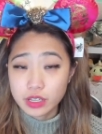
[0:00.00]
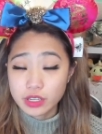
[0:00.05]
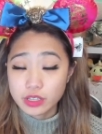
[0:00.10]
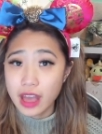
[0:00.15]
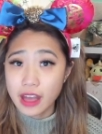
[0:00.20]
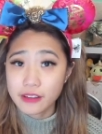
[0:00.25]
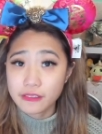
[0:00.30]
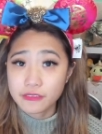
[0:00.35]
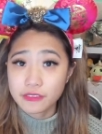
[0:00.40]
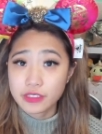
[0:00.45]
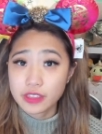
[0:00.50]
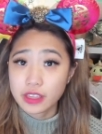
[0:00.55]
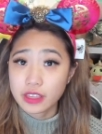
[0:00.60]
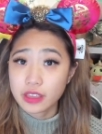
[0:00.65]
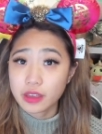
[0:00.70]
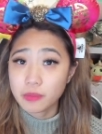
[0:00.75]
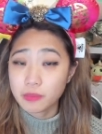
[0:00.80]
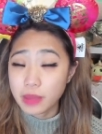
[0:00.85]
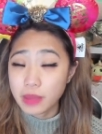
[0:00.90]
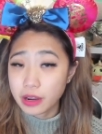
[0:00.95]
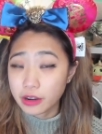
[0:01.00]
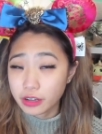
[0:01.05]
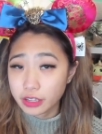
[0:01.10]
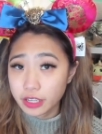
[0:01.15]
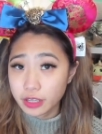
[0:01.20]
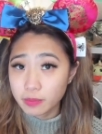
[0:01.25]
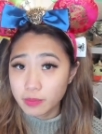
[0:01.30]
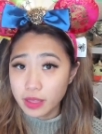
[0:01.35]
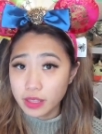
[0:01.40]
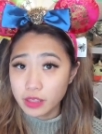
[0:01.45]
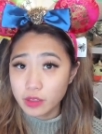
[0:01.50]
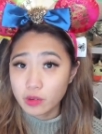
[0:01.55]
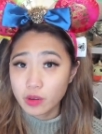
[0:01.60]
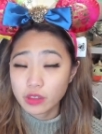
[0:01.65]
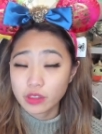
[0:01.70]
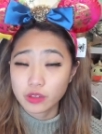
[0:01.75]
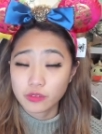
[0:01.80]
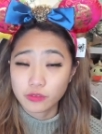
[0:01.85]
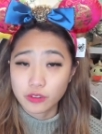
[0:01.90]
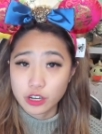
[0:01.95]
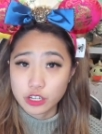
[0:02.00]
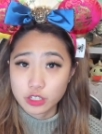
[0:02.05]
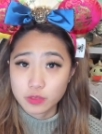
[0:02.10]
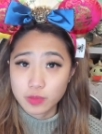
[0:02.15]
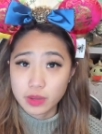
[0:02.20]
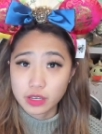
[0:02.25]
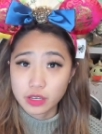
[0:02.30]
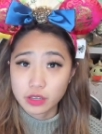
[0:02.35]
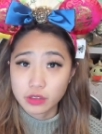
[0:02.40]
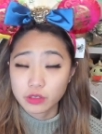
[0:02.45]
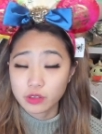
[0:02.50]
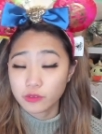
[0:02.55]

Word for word: They have the American menu and the French menu.